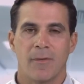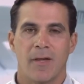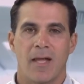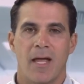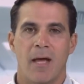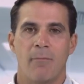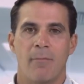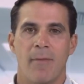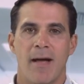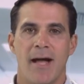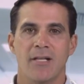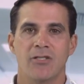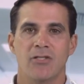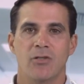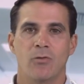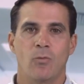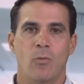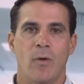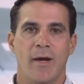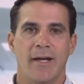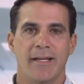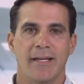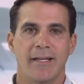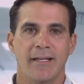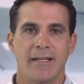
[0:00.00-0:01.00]
Imagine
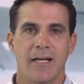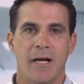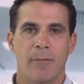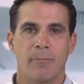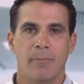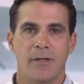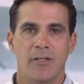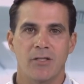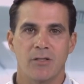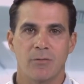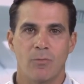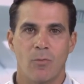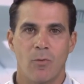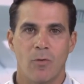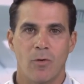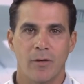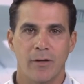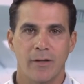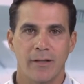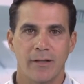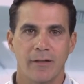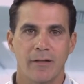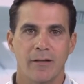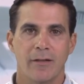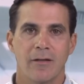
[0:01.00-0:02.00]
waking up each
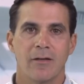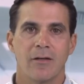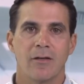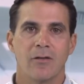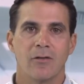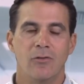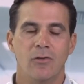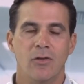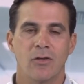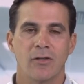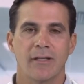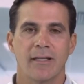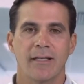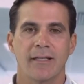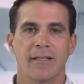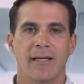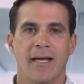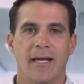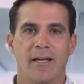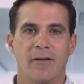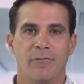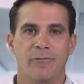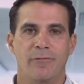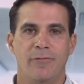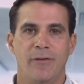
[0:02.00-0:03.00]
morning looking
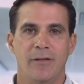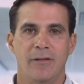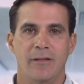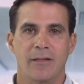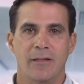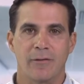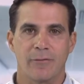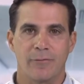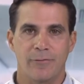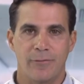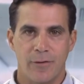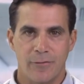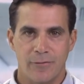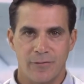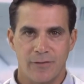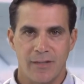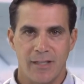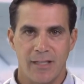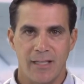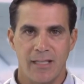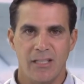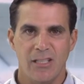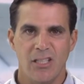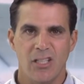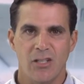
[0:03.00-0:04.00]
and feeling
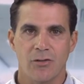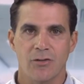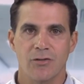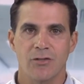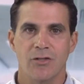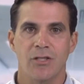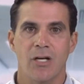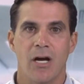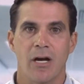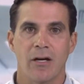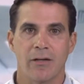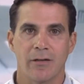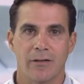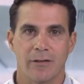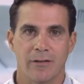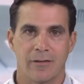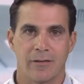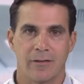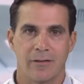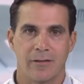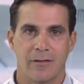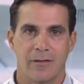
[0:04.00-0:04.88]
15 years younger.